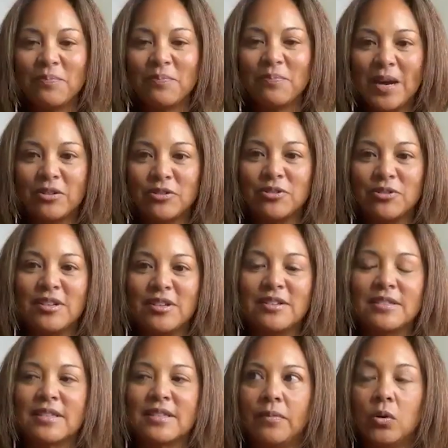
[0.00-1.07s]

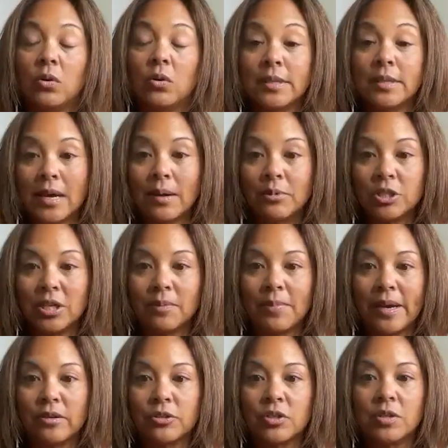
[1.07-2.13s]
boundaries or establishing
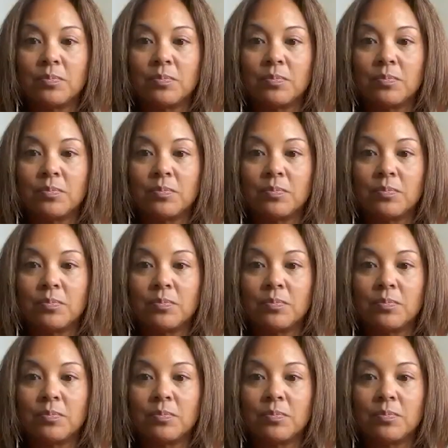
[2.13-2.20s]
boundaries,